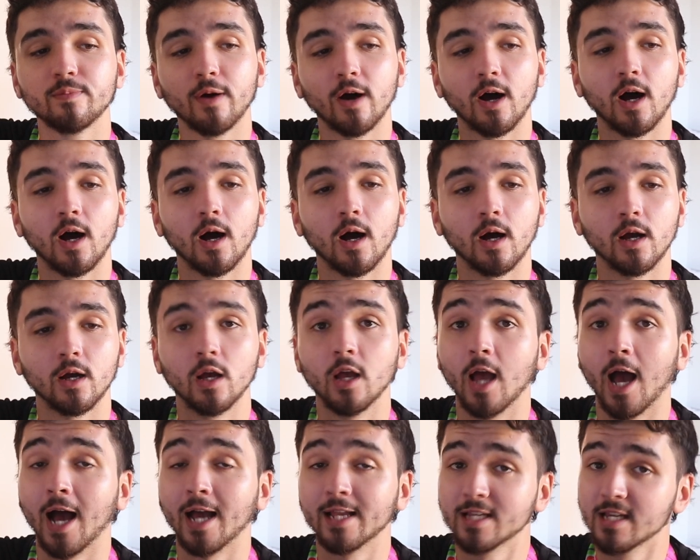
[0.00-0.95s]
part
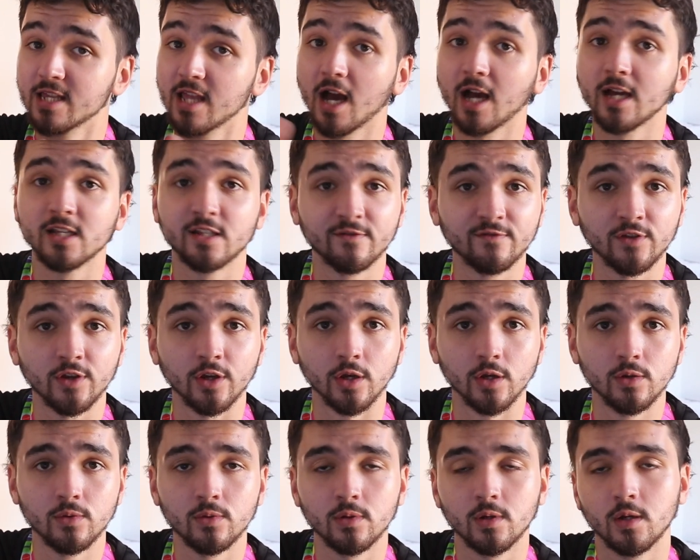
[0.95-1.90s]
has a nice
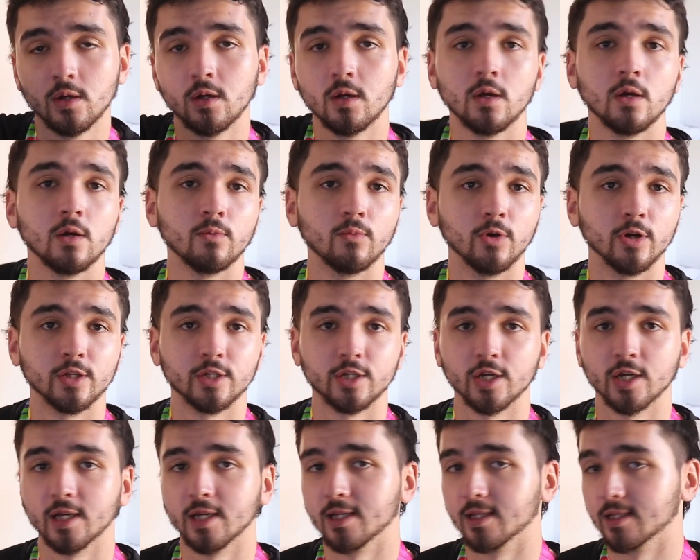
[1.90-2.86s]
view, which
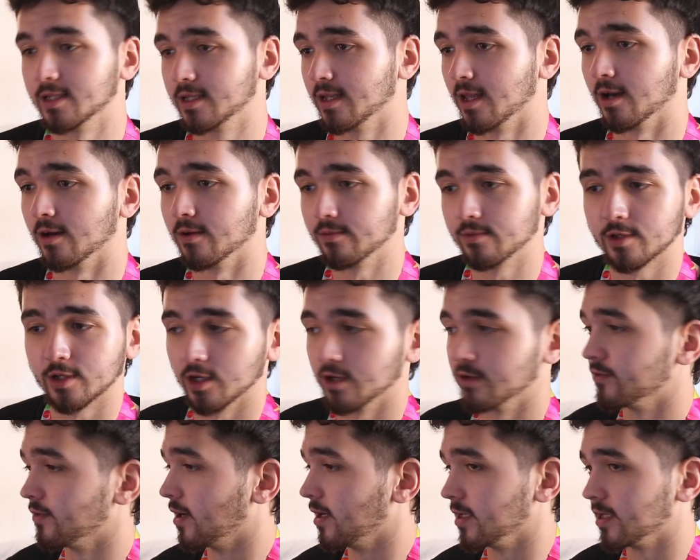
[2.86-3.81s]
is, you know, to
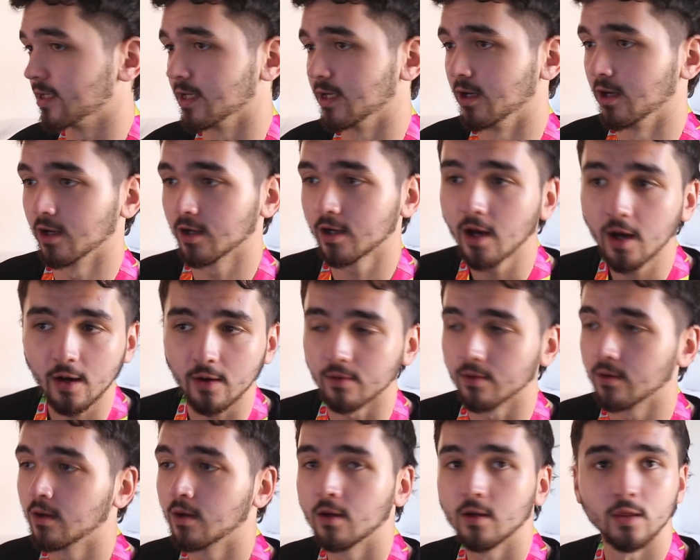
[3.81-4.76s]
your right you can look, oh,
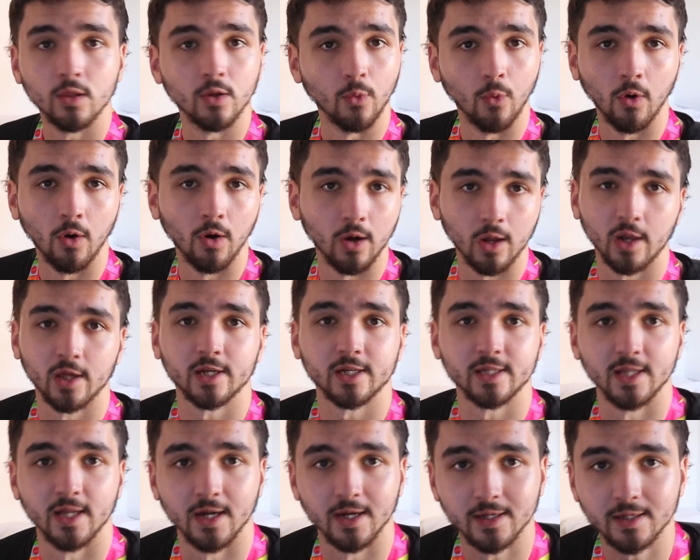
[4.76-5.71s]
the water
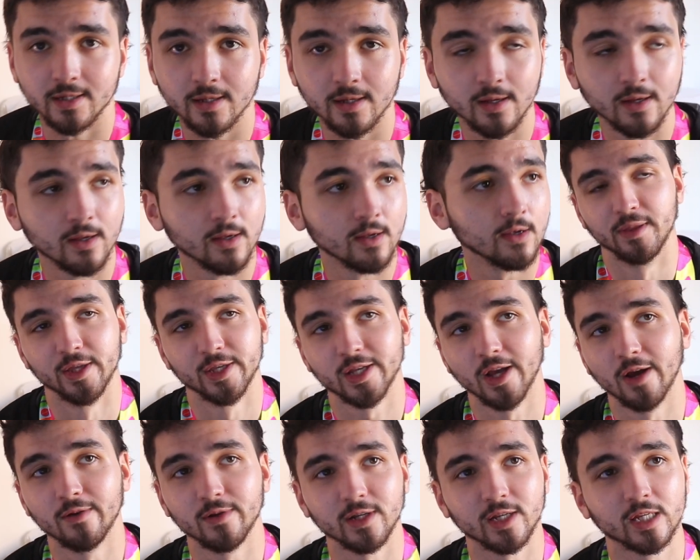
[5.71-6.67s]
looks nice. But there's
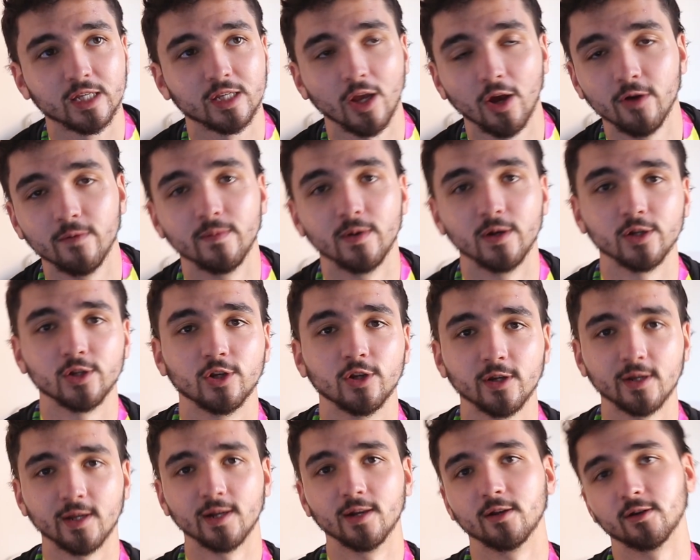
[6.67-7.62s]
only so much
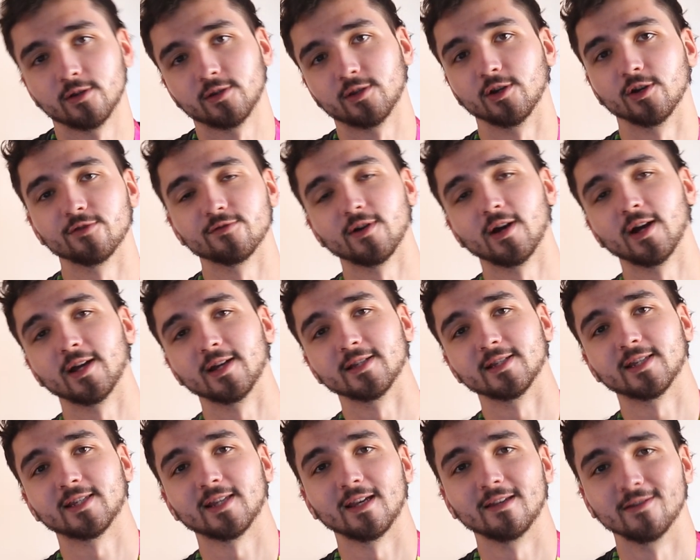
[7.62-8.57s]
you can look to your right
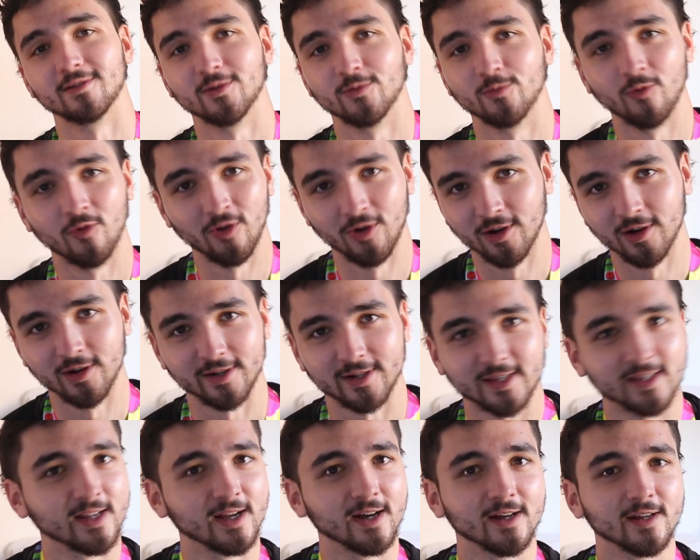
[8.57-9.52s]
and say that the water
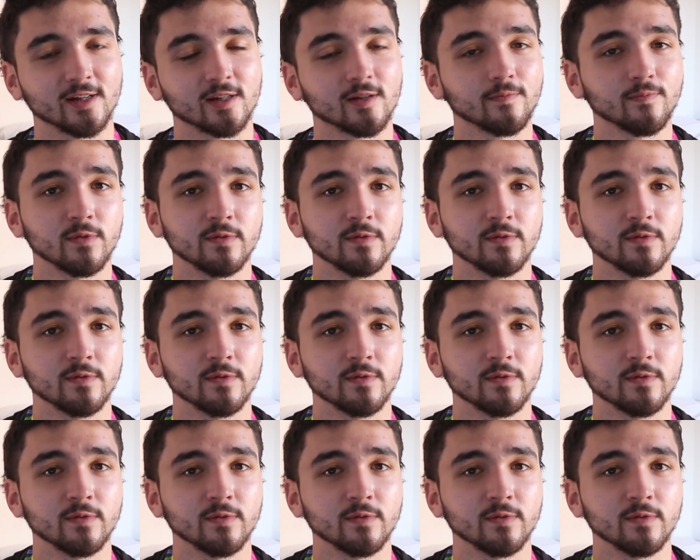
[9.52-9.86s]
looks nice,